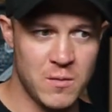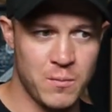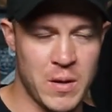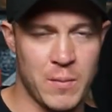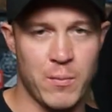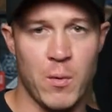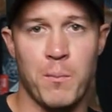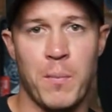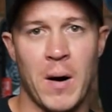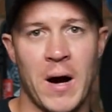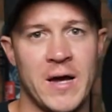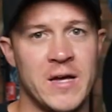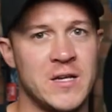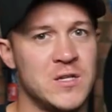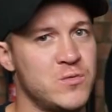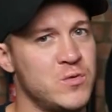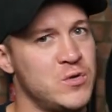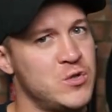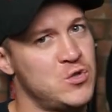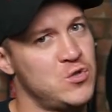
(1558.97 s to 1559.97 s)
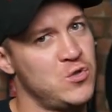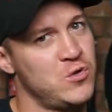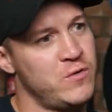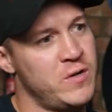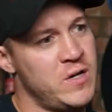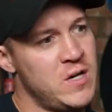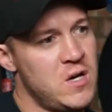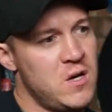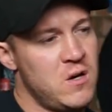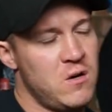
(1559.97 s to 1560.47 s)
People buy into a
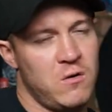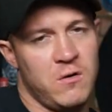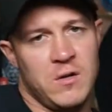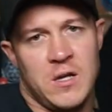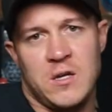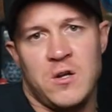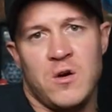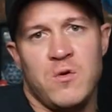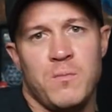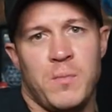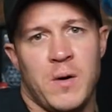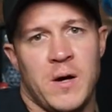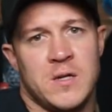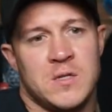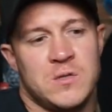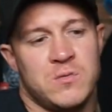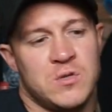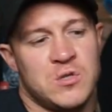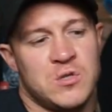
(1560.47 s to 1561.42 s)
story or they don't buy into a